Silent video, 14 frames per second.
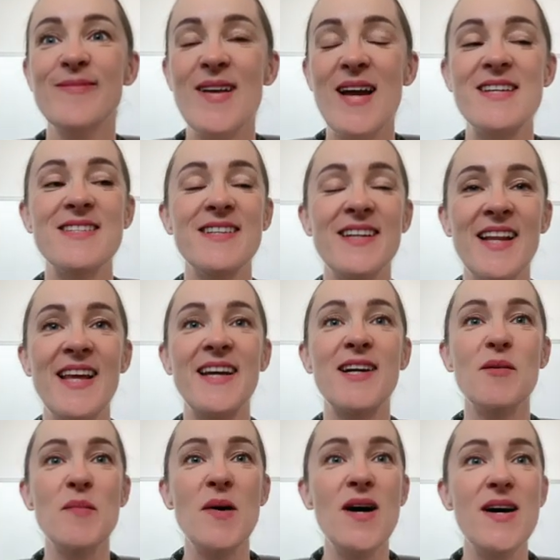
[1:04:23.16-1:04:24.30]
as in like,
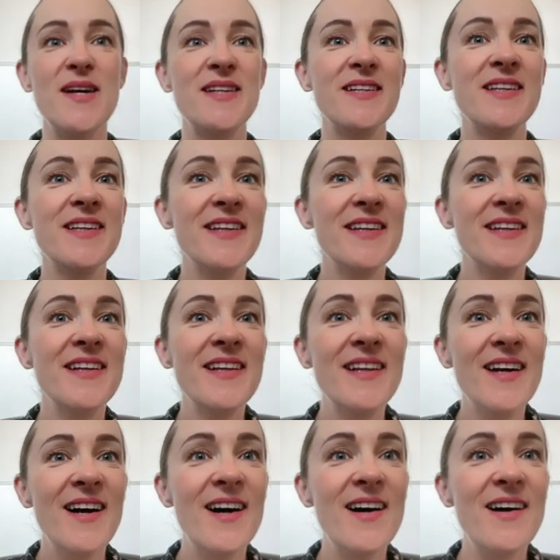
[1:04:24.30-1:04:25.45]
come on.
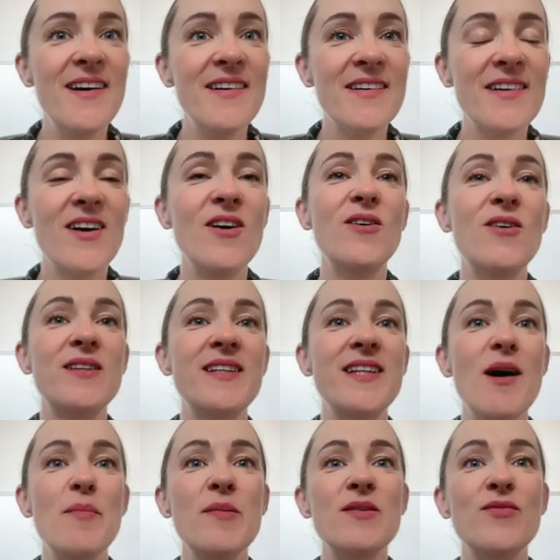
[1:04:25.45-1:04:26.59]
Oh, the
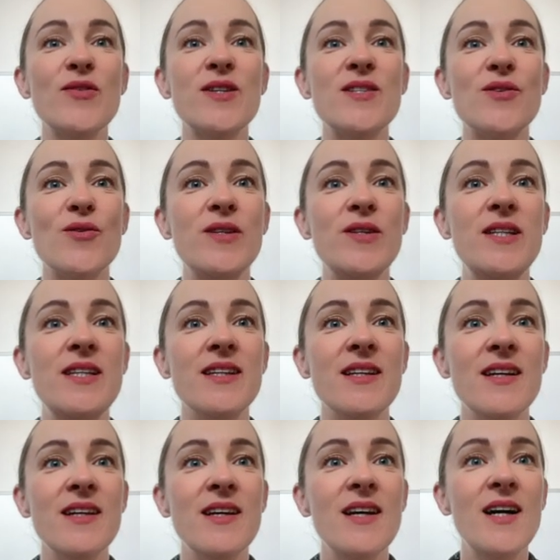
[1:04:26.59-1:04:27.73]
tap is for the
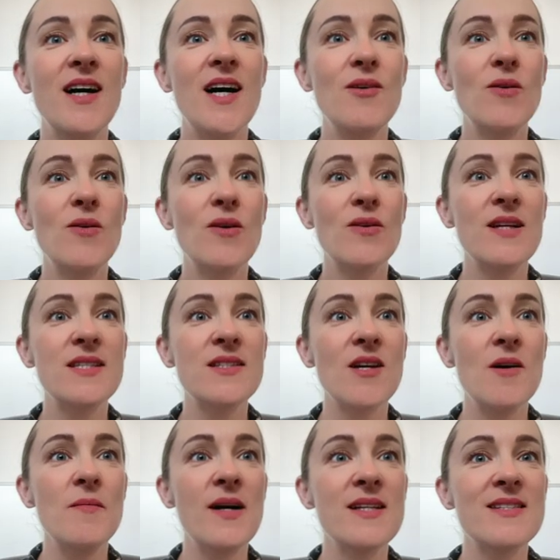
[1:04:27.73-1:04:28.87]
screen. I won't go unless
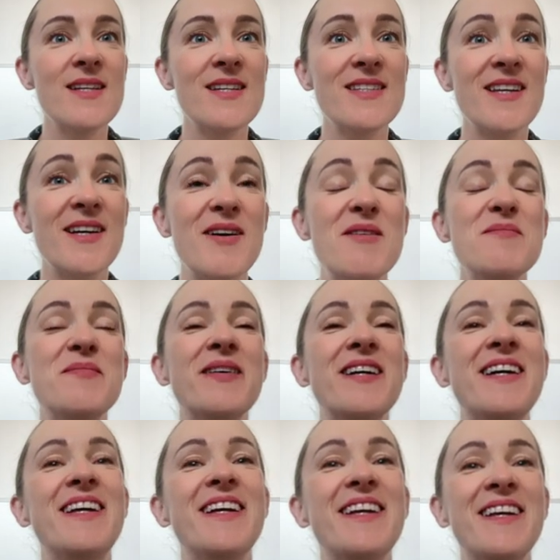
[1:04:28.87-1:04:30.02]
Tom and Saskia come.
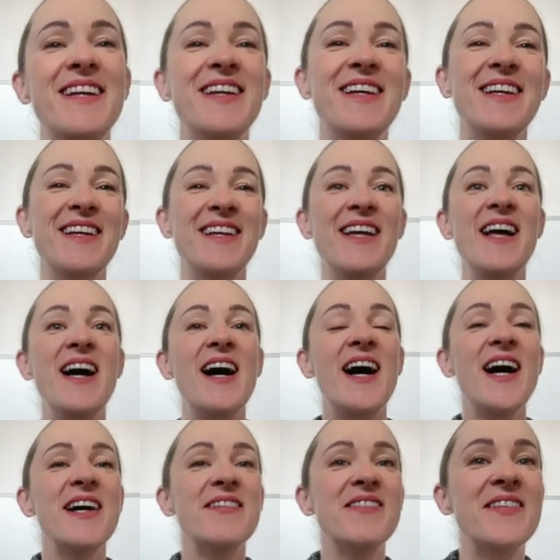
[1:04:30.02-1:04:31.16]

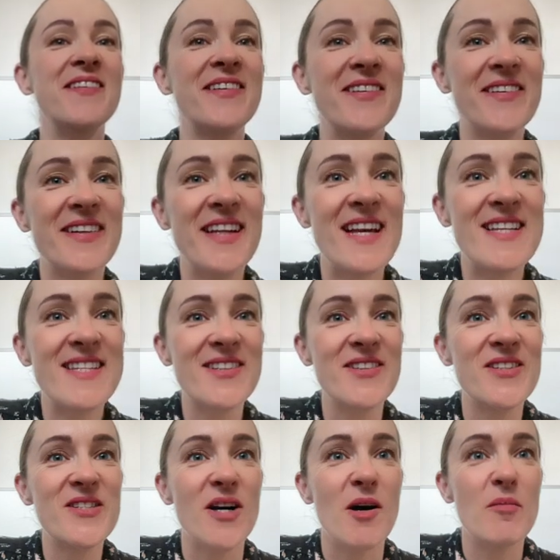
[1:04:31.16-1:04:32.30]
I won't go unless.
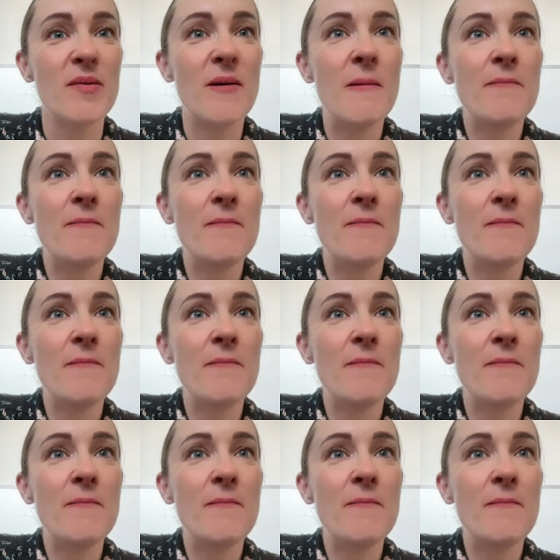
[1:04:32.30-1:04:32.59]
Good job.